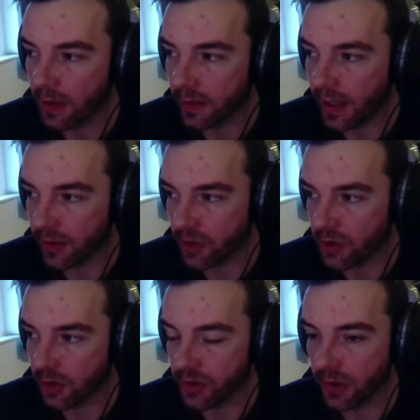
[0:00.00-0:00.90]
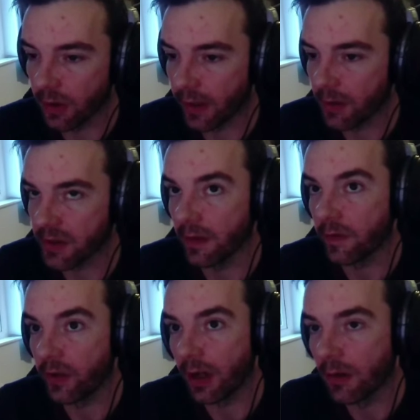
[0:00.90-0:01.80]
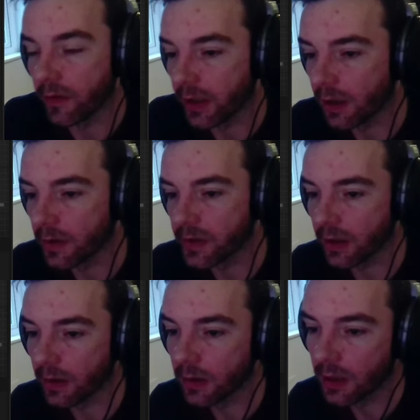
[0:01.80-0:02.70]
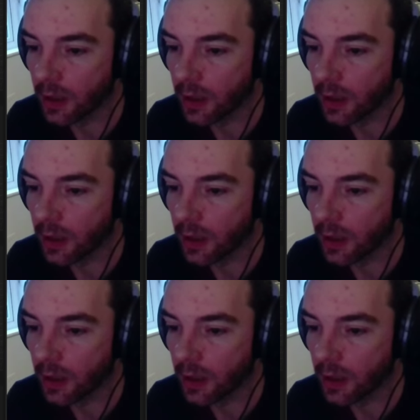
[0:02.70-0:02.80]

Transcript: that just took too long. That was like a 3-hour video. So